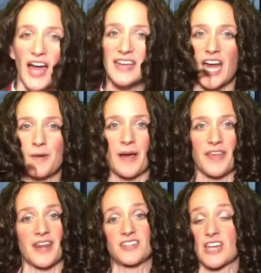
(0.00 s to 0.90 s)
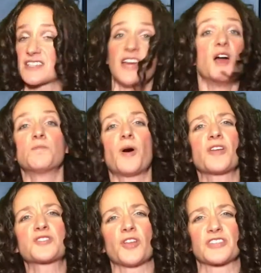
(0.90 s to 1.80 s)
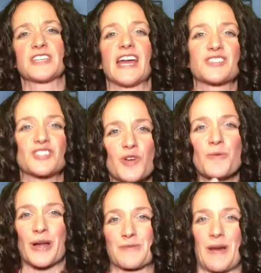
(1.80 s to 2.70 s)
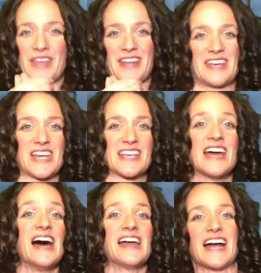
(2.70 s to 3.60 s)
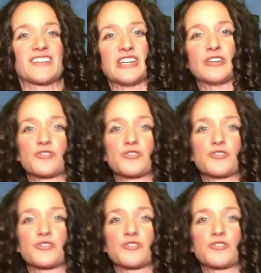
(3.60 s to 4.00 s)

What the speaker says: I care about the NHS. Boris Johnson cares so much about the NHS, he actually